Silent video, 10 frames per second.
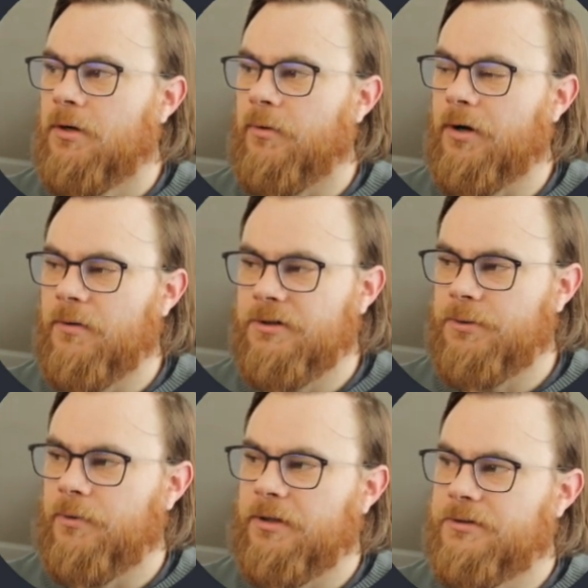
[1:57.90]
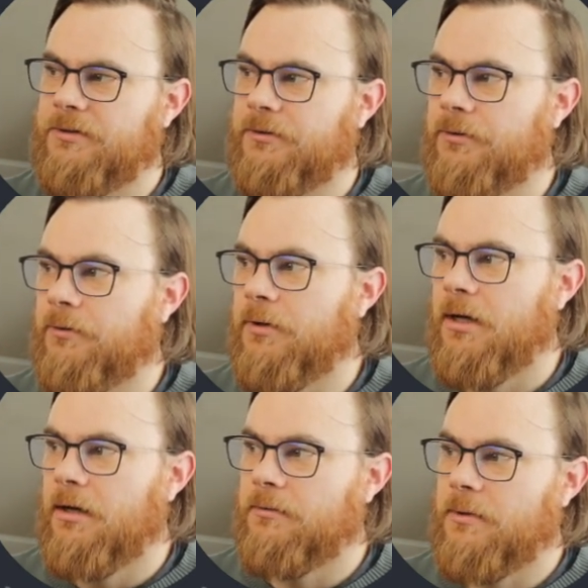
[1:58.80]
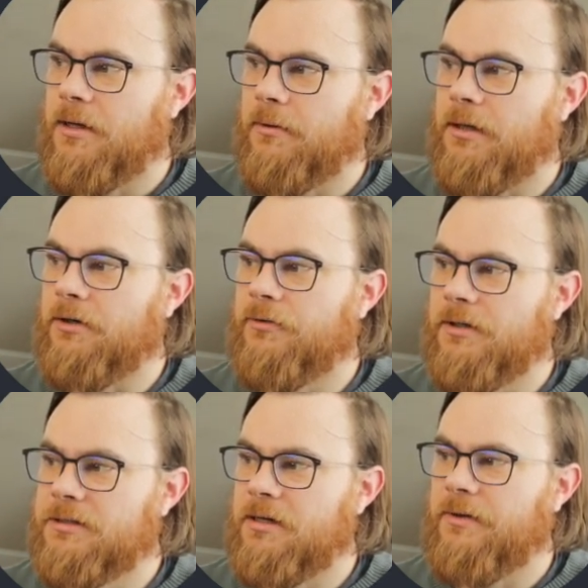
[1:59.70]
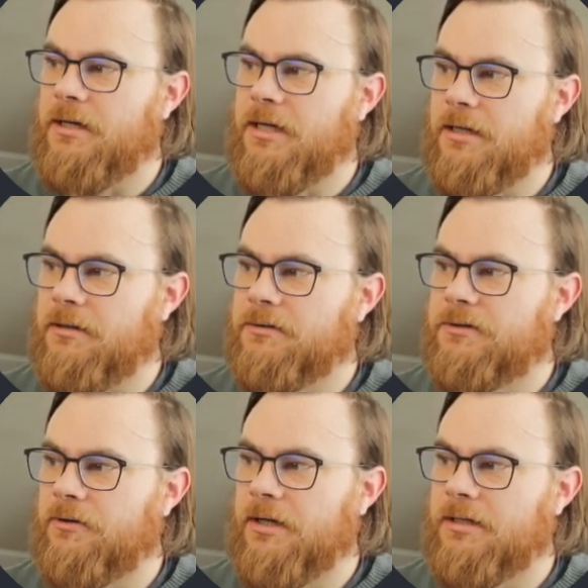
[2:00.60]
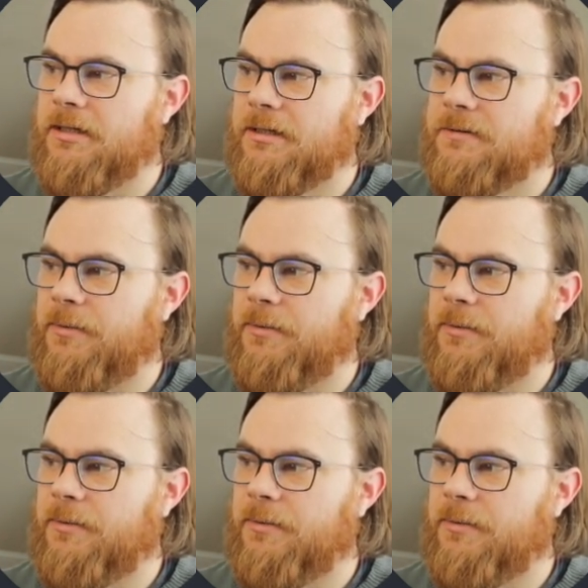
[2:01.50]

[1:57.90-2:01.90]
we're going to want to increase the start index